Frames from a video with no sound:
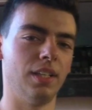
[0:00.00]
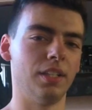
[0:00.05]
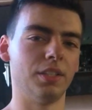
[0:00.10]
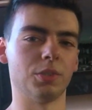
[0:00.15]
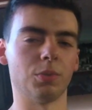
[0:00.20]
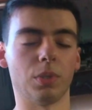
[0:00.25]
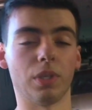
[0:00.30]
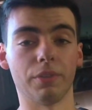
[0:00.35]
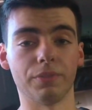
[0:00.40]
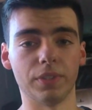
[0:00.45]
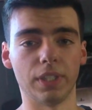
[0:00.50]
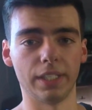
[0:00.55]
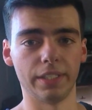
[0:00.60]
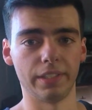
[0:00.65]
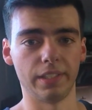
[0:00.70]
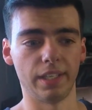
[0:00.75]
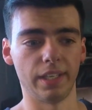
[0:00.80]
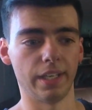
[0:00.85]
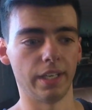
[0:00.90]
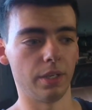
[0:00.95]
So what I've
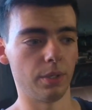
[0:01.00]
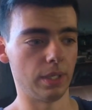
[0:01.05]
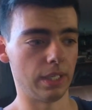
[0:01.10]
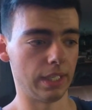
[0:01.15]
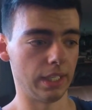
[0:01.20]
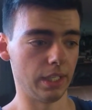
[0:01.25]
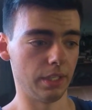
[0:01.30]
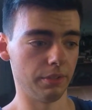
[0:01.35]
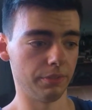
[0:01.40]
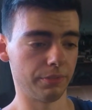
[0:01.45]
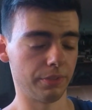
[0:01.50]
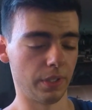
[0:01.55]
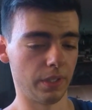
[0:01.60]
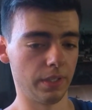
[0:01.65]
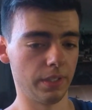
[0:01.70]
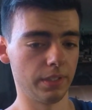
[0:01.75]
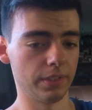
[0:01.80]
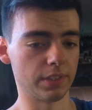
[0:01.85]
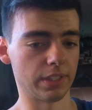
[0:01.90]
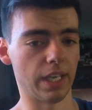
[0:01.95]
done now, I've
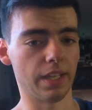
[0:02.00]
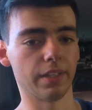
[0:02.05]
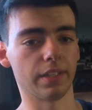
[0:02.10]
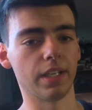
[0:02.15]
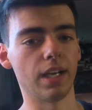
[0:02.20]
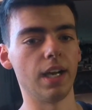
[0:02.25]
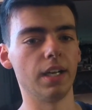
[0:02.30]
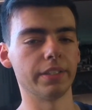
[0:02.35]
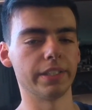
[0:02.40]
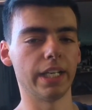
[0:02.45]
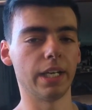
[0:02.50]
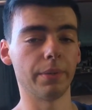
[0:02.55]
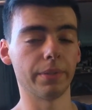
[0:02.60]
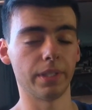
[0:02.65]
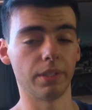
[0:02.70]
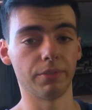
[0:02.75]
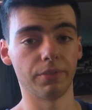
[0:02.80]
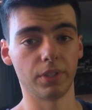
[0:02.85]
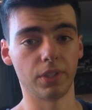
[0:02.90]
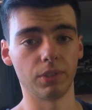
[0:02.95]
sat the car down with
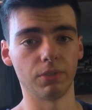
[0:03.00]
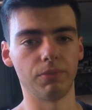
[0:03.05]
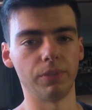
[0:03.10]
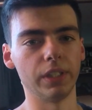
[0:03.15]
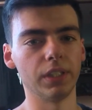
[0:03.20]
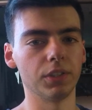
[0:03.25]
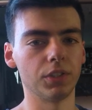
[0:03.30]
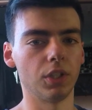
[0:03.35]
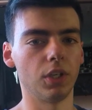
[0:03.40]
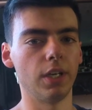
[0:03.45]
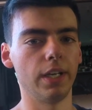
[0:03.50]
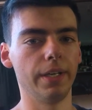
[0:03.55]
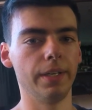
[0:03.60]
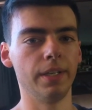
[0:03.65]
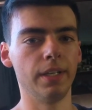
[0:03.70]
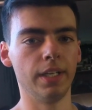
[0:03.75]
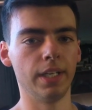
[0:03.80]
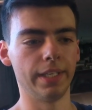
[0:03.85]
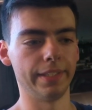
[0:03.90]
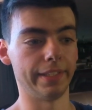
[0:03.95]
everything finger tight,
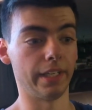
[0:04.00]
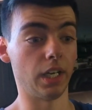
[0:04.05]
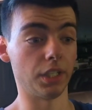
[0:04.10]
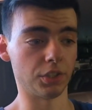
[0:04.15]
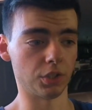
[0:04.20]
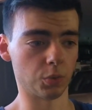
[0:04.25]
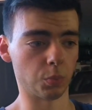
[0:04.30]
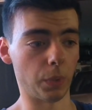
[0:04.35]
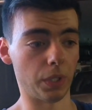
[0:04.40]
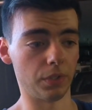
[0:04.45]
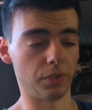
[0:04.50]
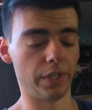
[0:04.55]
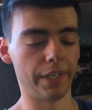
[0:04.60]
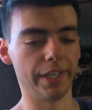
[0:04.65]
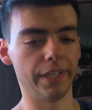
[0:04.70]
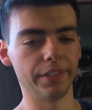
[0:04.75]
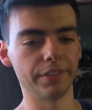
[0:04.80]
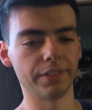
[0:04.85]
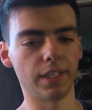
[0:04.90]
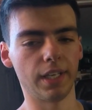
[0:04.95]
and then I just went
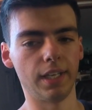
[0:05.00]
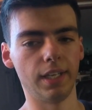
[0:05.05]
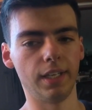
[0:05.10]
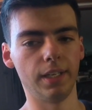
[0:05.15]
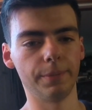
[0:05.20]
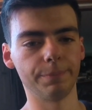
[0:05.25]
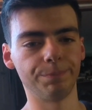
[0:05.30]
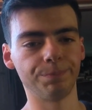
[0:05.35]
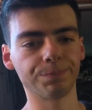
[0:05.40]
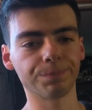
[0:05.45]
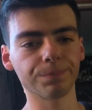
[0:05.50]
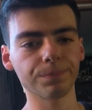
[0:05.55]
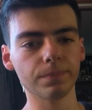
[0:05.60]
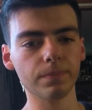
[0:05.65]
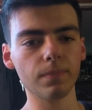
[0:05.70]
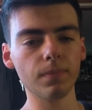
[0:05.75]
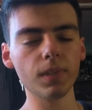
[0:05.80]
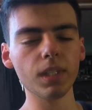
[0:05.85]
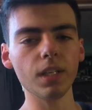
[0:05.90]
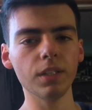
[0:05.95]
around and
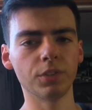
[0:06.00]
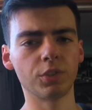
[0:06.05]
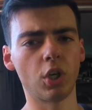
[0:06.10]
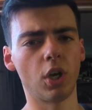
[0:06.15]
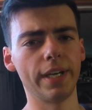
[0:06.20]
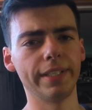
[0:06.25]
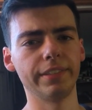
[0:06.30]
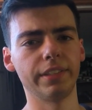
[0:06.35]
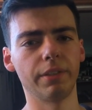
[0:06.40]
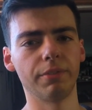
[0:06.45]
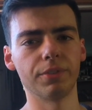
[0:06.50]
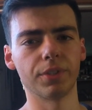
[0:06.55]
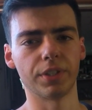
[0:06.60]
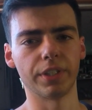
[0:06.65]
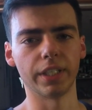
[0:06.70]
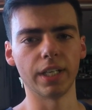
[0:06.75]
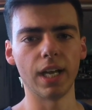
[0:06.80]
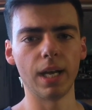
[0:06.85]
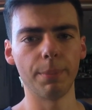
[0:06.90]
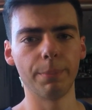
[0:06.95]
tightened
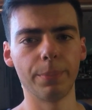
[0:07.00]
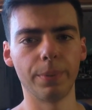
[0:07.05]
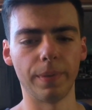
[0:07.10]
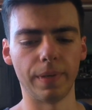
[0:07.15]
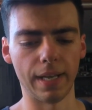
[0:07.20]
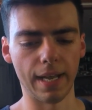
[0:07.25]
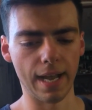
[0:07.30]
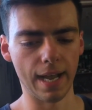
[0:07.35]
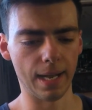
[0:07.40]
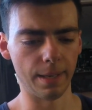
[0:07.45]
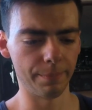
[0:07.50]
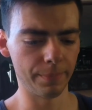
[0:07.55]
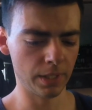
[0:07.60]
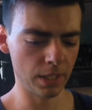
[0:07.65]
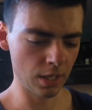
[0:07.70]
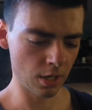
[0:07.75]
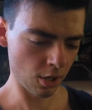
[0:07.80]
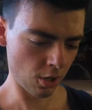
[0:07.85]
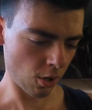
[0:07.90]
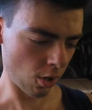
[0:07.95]
everything up.
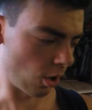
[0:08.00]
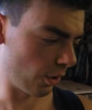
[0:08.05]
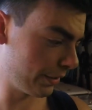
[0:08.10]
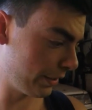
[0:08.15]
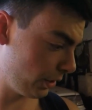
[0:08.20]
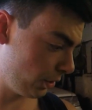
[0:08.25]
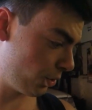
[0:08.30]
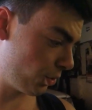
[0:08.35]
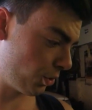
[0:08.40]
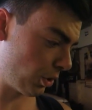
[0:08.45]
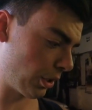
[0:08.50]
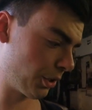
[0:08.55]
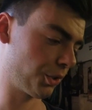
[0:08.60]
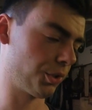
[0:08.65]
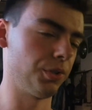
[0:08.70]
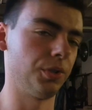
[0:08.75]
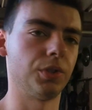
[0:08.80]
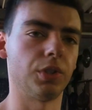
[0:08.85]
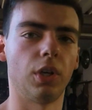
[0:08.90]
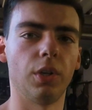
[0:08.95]
On the
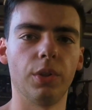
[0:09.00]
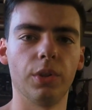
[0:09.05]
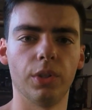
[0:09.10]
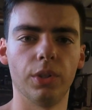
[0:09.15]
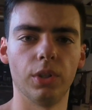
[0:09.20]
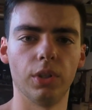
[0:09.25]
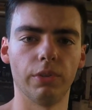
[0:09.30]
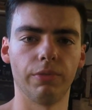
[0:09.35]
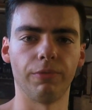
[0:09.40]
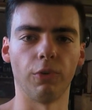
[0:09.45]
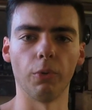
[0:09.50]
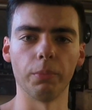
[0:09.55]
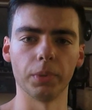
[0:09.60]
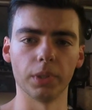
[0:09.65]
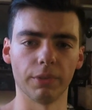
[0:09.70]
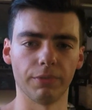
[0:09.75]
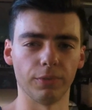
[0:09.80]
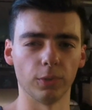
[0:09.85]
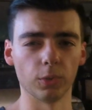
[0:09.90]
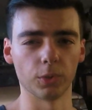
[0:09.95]
instructions on the
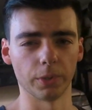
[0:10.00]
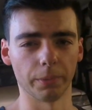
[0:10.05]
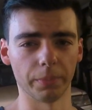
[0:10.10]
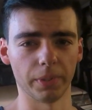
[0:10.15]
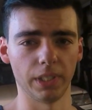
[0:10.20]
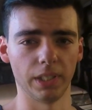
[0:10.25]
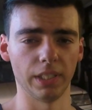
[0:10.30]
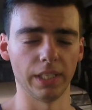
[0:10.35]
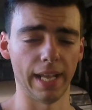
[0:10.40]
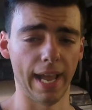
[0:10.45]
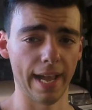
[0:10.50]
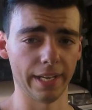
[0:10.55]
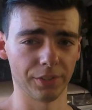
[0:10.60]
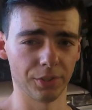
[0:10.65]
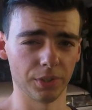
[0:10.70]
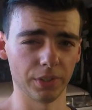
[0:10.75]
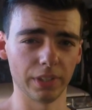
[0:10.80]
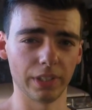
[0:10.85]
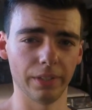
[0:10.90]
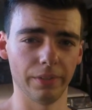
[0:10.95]
Formula Fulcrum kit, it
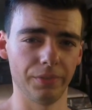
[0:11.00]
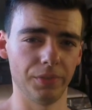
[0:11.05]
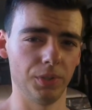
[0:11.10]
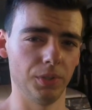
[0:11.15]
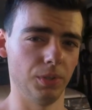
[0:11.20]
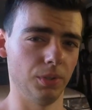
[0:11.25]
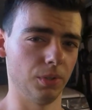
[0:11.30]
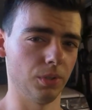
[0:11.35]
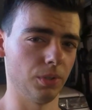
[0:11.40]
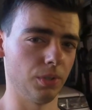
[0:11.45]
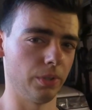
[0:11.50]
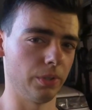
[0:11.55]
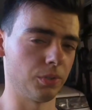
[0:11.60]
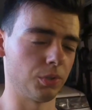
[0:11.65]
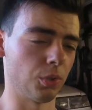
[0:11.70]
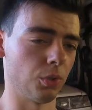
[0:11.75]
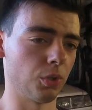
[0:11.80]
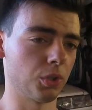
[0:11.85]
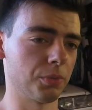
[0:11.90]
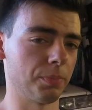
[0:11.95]
actually gives you the
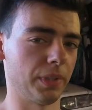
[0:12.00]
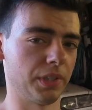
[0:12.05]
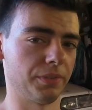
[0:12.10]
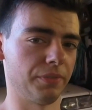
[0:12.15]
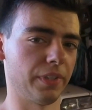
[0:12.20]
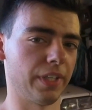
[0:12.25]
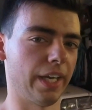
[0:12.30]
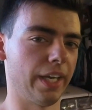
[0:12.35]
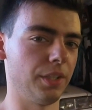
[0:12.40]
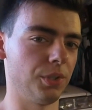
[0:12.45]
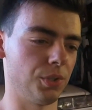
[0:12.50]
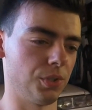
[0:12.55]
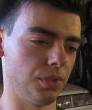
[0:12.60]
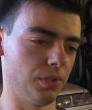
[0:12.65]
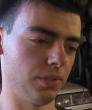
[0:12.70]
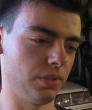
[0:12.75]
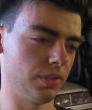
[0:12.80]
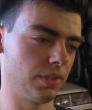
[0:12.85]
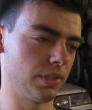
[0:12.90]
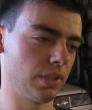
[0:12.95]
torque
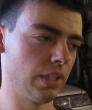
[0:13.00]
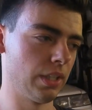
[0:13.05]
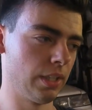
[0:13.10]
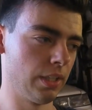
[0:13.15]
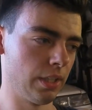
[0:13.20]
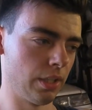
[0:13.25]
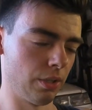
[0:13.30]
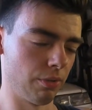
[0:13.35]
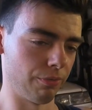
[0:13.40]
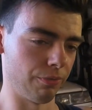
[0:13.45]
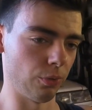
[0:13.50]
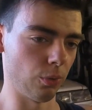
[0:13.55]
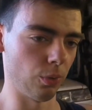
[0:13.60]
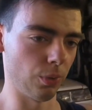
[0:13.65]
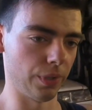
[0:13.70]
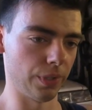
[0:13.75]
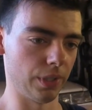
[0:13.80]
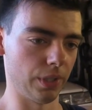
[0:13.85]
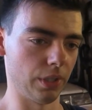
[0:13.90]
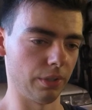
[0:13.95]
specifications
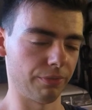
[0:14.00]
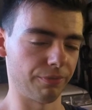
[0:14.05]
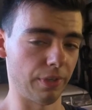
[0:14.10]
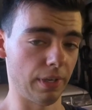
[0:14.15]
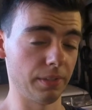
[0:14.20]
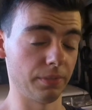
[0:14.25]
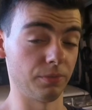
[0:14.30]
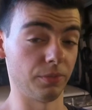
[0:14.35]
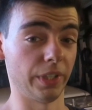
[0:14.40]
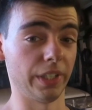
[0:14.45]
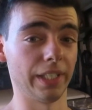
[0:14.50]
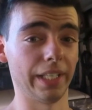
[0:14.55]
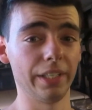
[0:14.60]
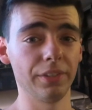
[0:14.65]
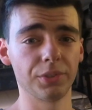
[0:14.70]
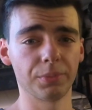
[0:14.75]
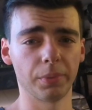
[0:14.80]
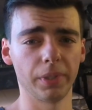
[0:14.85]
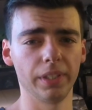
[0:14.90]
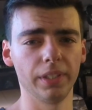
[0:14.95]
for the front and rear
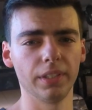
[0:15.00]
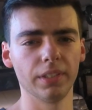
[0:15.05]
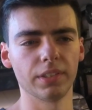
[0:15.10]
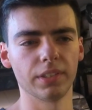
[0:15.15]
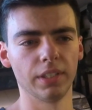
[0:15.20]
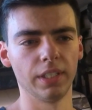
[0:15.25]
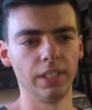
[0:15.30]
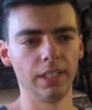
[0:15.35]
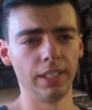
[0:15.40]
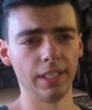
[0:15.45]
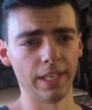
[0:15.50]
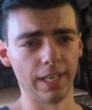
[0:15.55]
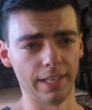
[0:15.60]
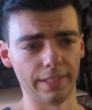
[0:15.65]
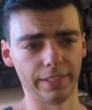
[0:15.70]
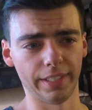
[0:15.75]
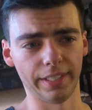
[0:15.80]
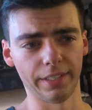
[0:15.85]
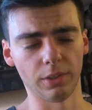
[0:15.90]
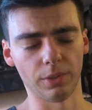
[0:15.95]
leaf springs,
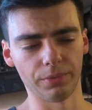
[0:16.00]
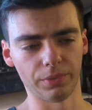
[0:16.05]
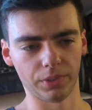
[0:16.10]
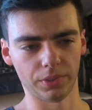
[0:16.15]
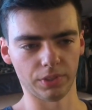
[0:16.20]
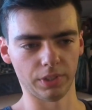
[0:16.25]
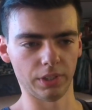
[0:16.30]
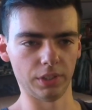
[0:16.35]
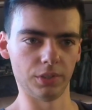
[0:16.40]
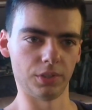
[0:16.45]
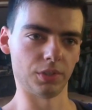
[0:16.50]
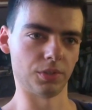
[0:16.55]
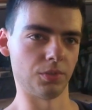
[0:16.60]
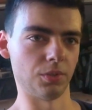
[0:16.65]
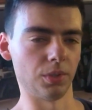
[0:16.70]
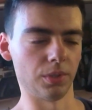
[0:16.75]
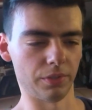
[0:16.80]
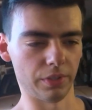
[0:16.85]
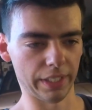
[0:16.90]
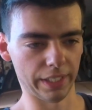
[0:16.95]
and then obviously you just
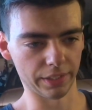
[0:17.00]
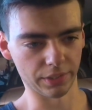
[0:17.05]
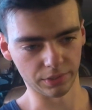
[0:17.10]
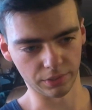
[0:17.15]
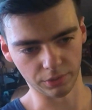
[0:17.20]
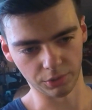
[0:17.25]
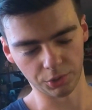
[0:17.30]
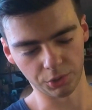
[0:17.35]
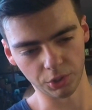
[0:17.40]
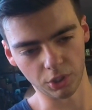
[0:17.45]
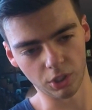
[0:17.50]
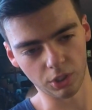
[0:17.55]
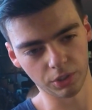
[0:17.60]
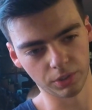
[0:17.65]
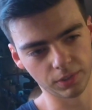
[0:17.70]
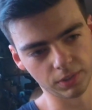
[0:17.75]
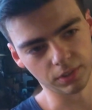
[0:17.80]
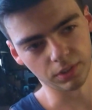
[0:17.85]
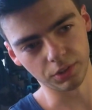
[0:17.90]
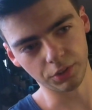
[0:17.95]
do the rest, the
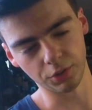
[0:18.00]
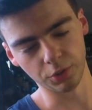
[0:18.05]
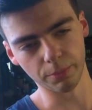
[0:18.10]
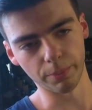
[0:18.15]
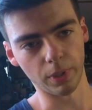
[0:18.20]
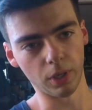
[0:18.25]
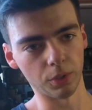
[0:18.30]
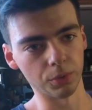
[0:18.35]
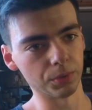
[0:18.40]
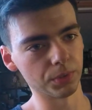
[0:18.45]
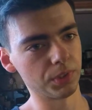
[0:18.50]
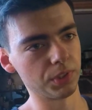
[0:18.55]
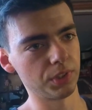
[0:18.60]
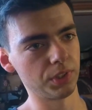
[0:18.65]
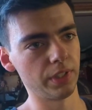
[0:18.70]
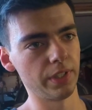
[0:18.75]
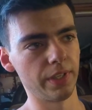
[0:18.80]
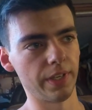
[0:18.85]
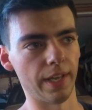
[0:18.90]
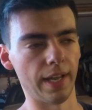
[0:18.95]
shocks, the
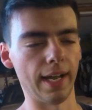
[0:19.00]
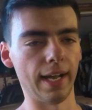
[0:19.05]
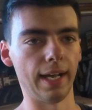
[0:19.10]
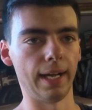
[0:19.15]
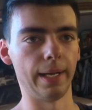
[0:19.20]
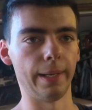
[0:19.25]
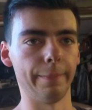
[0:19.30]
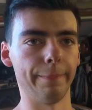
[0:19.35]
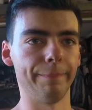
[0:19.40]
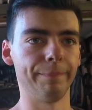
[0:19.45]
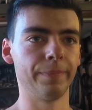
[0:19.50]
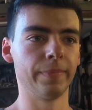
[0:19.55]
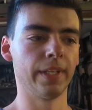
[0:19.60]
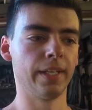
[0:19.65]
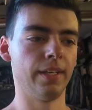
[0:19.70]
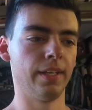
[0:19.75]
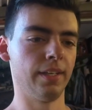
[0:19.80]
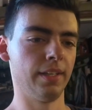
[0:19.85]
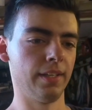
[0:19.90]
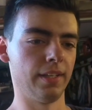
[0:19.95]
U-bolts, and
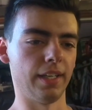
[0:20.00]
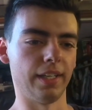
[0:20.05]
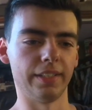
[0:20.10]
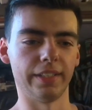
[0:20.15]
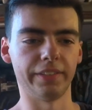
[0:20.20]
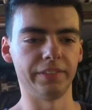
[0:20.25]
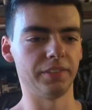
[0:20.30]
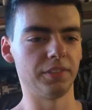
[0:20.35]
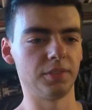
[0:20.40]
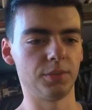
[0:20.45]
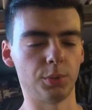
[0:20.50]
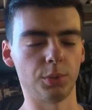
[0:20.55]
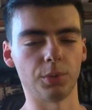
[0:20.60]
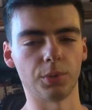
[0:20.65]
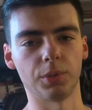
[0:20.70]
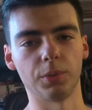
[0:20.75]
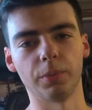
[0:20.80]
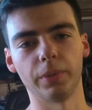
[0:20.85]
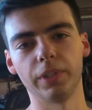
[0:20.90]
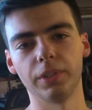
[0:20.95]
then
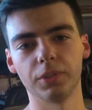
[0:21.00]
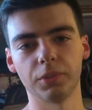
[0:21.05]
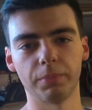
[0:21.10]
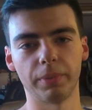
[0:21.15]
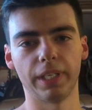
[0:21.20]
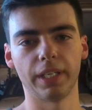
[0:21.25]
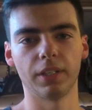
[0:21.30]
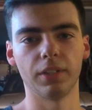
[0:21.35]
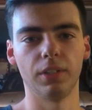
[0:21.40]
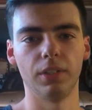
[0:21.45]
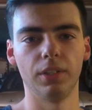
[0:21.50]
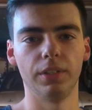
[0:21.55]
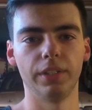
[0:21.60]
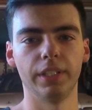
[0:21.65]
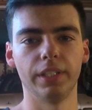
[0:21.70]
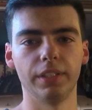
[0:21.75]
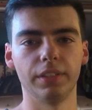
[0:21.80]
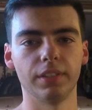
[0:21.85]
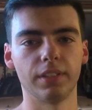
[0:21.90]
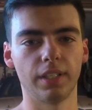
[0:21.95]
torque your wheels back on
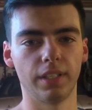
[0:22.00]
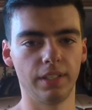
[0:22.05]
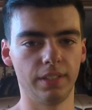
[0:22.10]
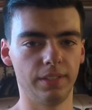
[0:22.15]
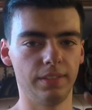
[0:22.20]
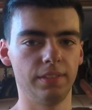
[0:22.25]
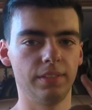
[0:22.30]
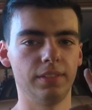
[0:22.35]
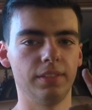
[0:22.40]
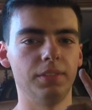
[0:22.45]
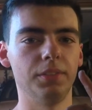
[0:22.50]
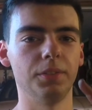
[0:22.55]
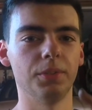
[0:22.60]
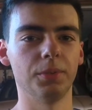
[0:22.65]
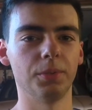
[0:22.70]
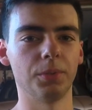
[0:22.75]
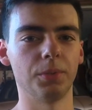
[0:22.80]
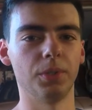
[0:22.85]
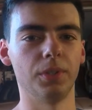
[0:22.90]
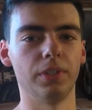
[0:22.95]
and you're
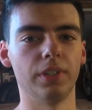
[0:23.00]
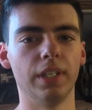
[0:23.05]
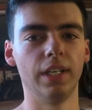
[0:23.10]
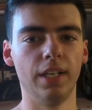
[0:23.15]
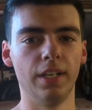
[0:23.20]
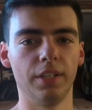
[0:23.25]
all good.